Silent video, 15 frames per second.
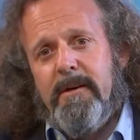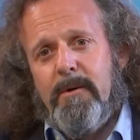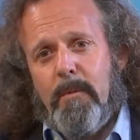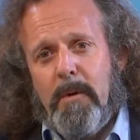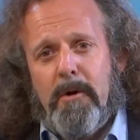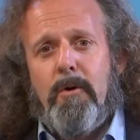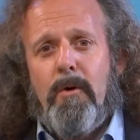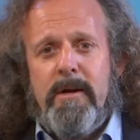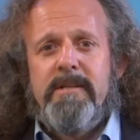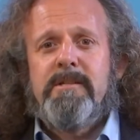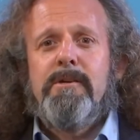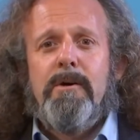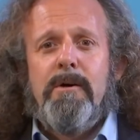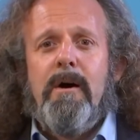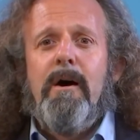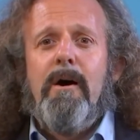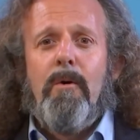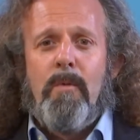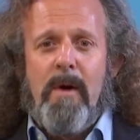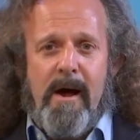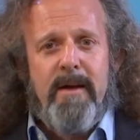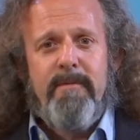We are going to
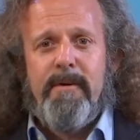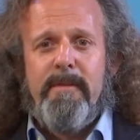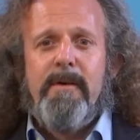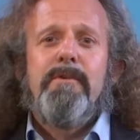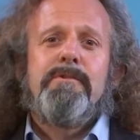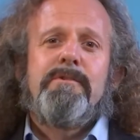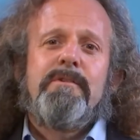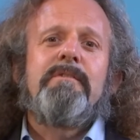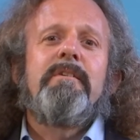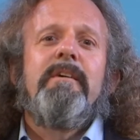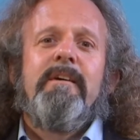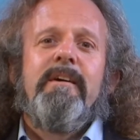arrive at those